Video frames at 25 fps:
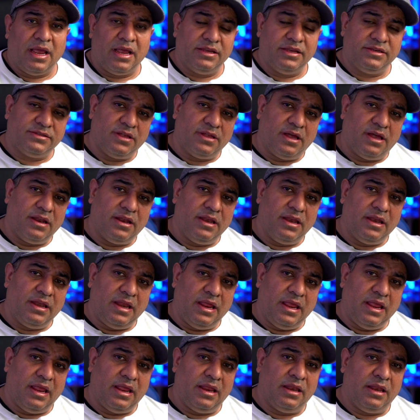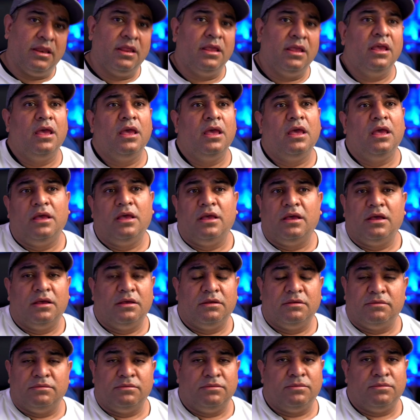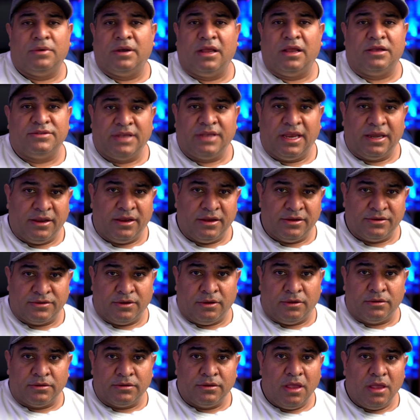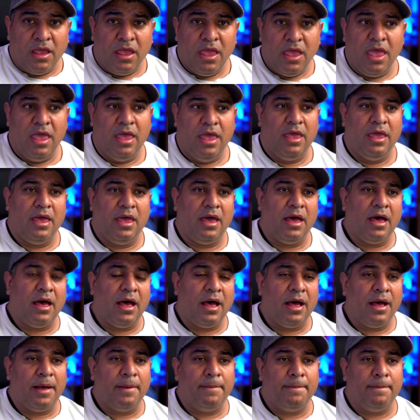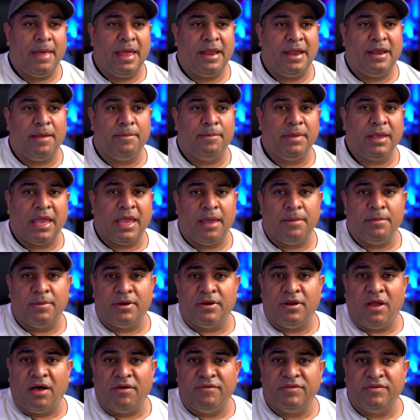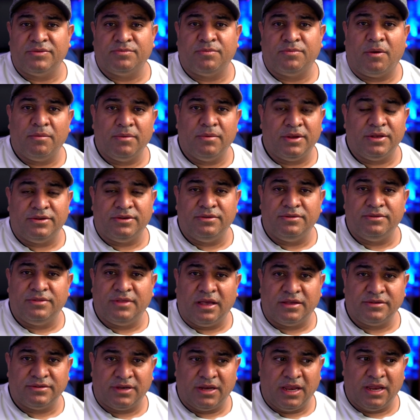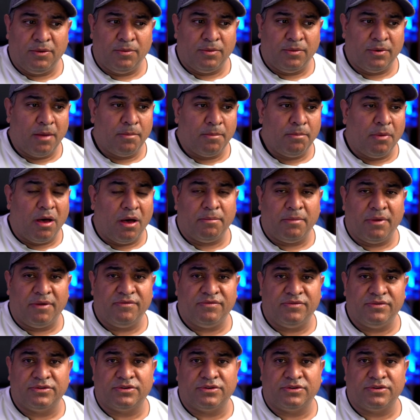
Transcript: I started in when I was eight years old, um, and I became a novice probably in 2008 when I bought my first